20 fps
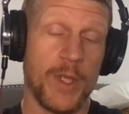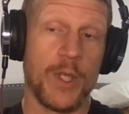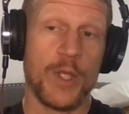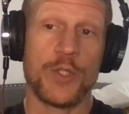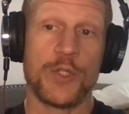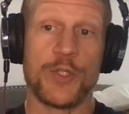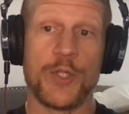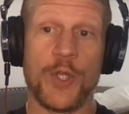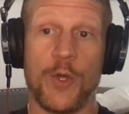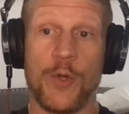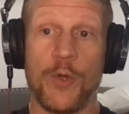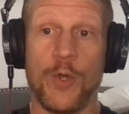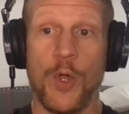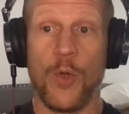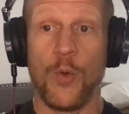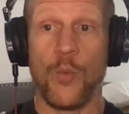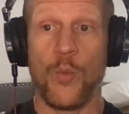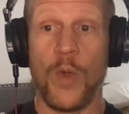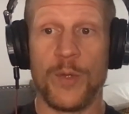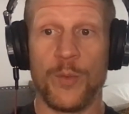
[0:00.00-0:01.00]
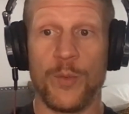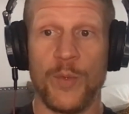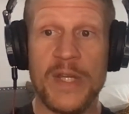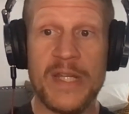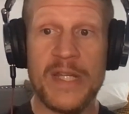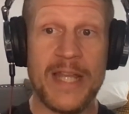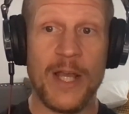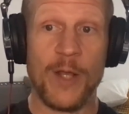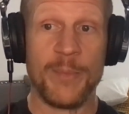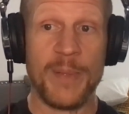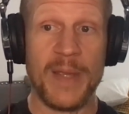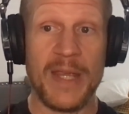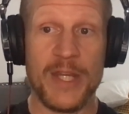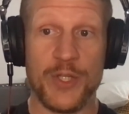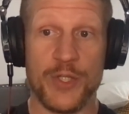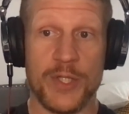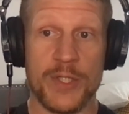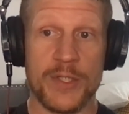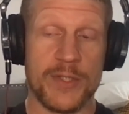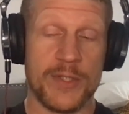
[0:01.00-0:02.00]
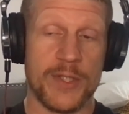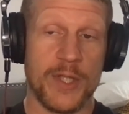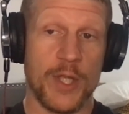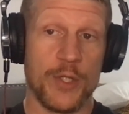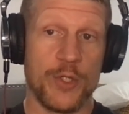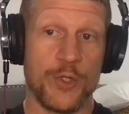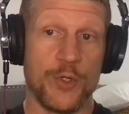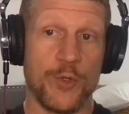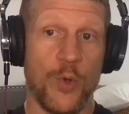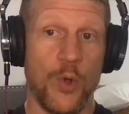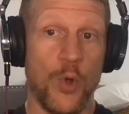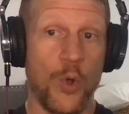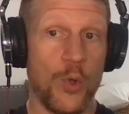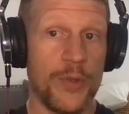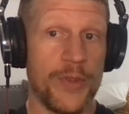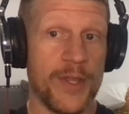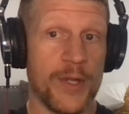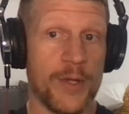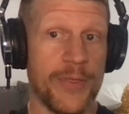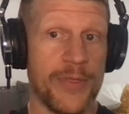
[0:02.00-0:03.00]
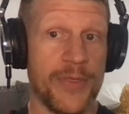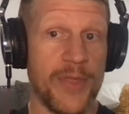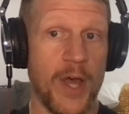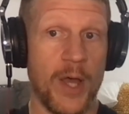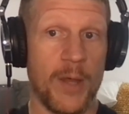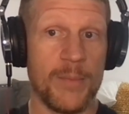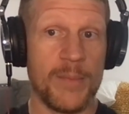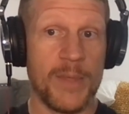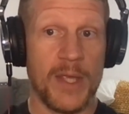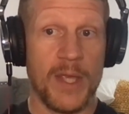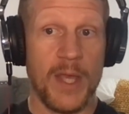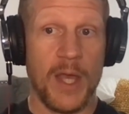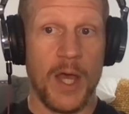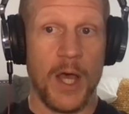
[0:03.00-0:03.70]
So when we tell patients to hold their thumb